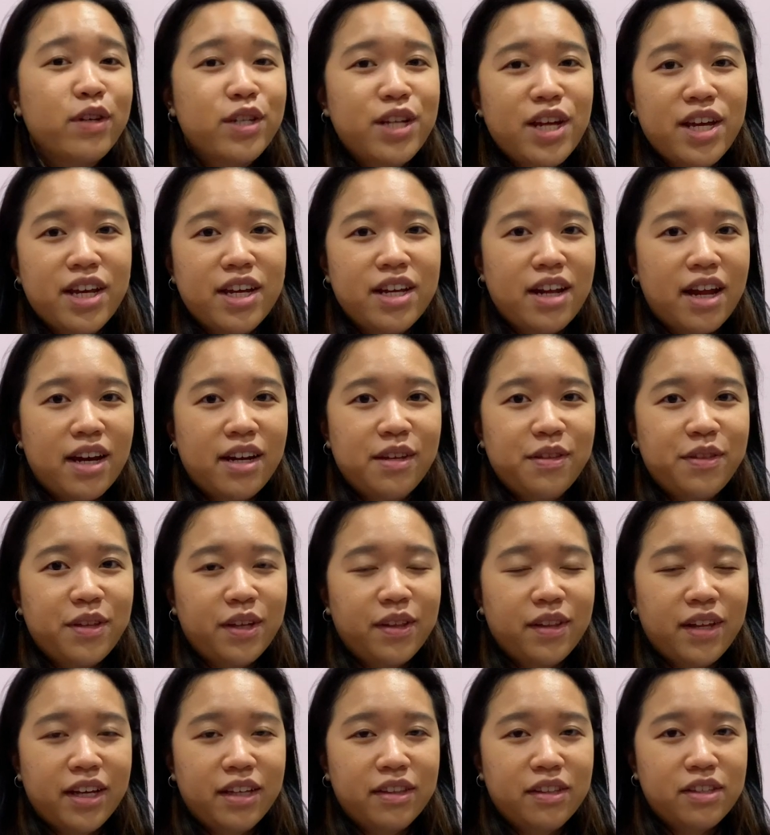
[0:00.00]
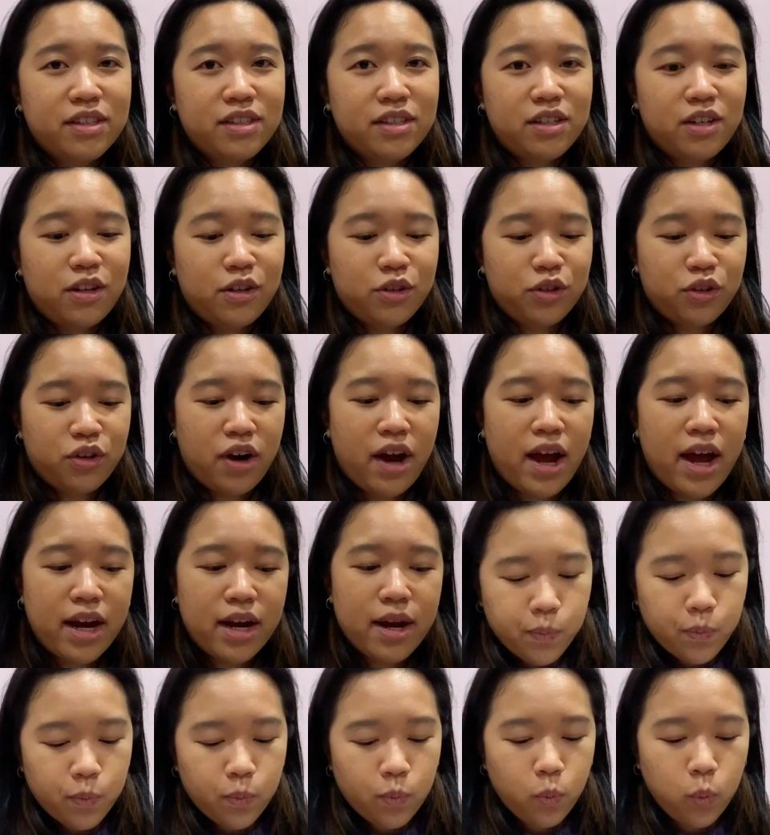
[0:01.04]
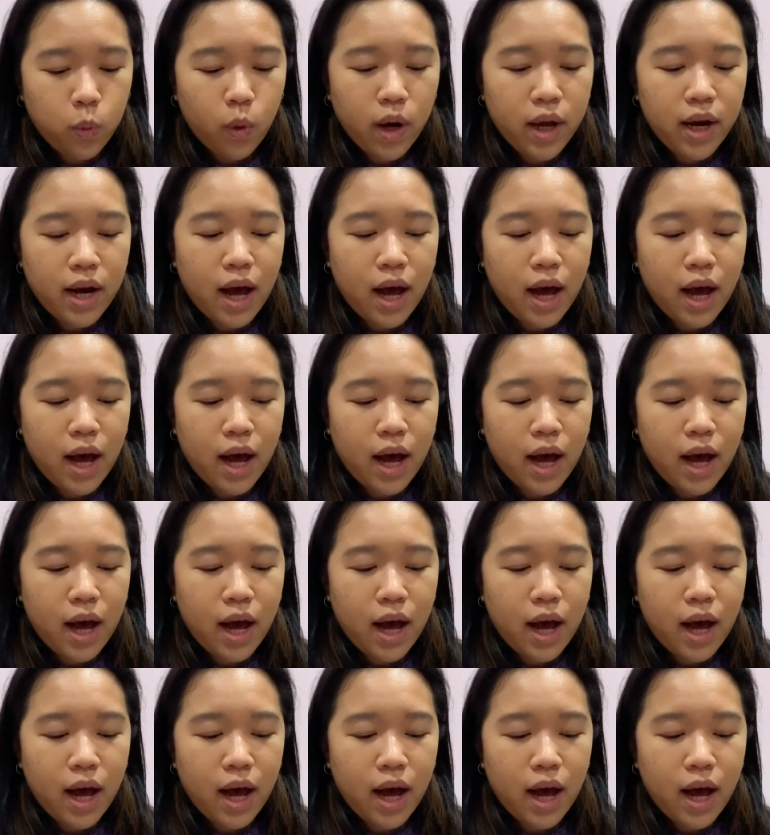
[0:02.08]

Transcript: taken anything like this in undergrad. What